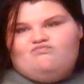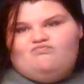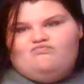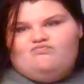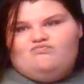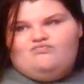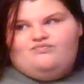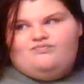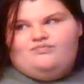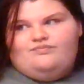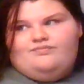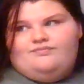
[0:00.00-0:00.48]

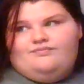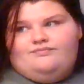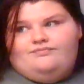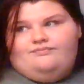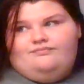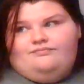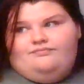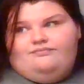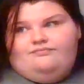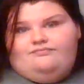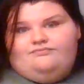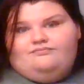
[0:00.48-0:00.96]

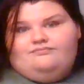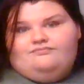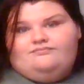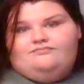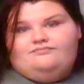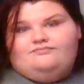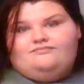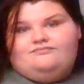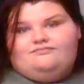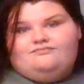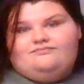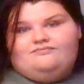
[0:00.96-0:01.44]

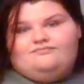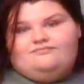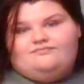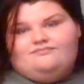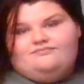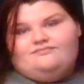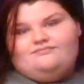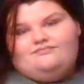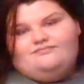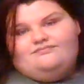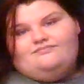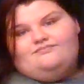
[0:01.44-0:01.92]

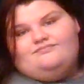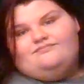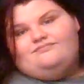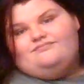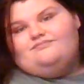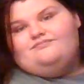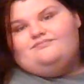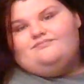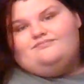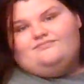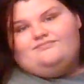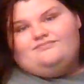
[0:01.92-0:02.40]

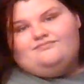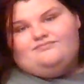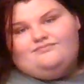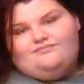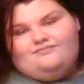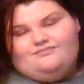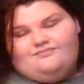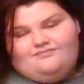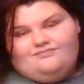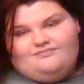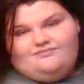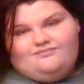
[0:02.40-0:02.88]

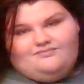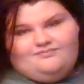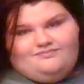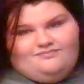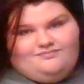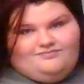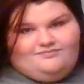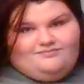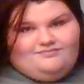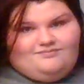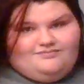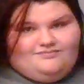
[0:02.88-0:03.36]

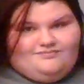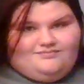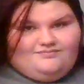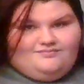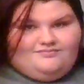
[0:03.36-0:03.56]
This person isn't speaking.